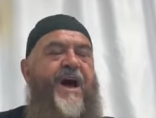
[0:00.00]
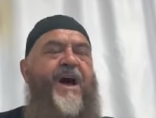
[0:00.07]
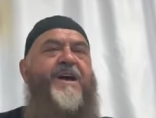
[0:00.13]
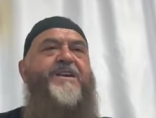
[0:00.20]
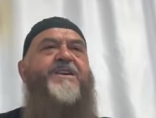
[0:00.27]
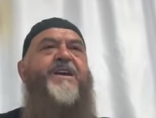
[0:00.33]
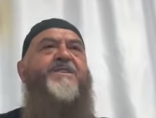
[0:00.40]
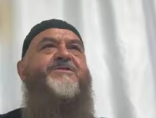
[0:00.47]

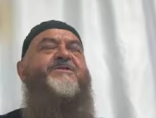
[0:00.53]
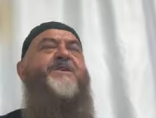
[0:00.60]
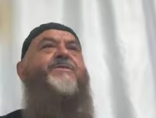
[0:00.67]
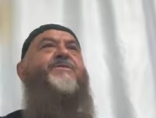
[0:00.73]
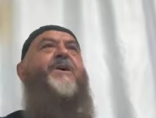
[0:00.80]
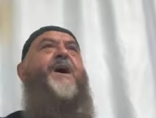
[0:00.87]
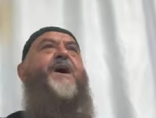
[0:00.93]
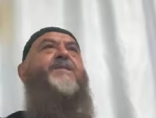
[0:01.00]
I
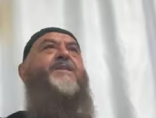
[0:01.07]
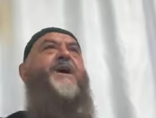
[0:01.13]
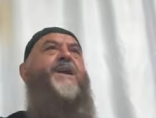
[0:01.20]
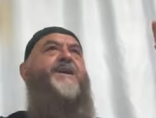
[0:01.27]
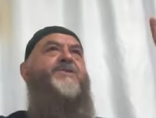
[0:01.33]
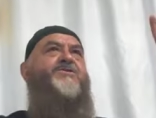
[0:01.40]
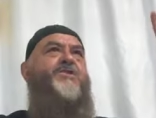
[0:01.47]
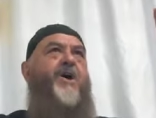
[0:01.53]
testify
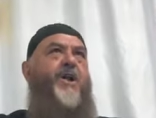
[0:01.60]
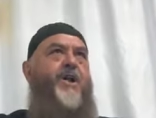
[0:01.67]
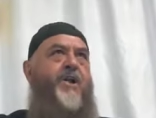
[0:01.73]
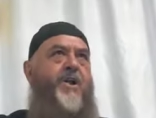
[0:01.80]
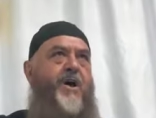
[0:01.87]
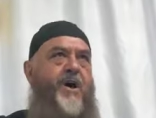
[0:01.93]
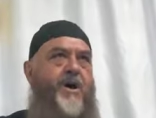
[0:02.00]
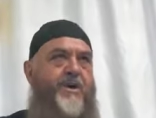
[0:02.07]
that is
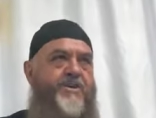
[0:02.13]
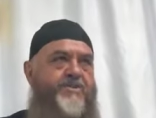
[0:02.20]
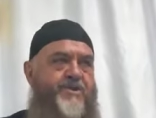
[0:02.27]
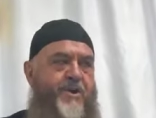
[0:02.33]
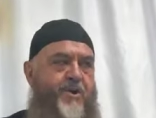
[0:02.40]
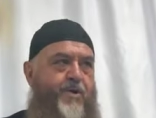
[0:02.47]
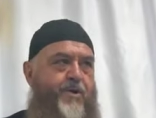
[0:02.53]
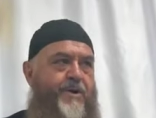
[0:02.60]
Allah
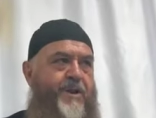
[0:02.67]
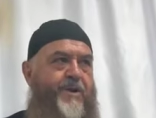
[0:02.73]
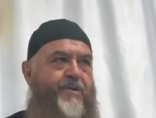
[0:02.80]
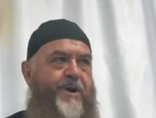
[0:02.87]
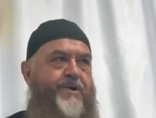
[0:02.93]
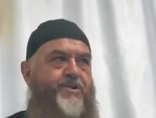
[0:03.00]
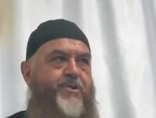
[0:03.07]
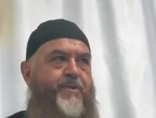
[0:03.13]
is the
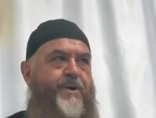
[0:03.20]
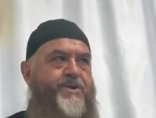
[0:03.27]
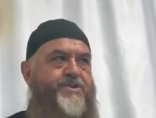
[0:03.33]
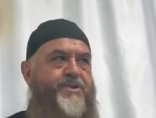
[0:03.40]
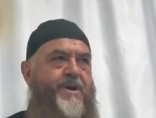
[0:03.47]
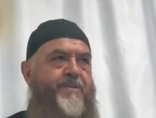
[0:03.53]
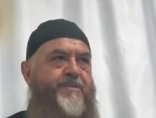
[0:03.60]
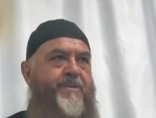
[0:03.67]
only one to
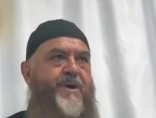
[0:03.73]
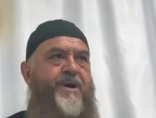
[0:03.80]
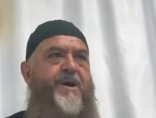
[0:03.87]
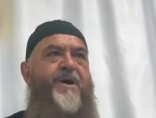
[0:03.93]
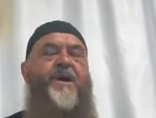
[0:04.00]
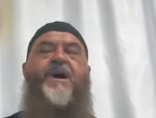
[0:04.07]
worship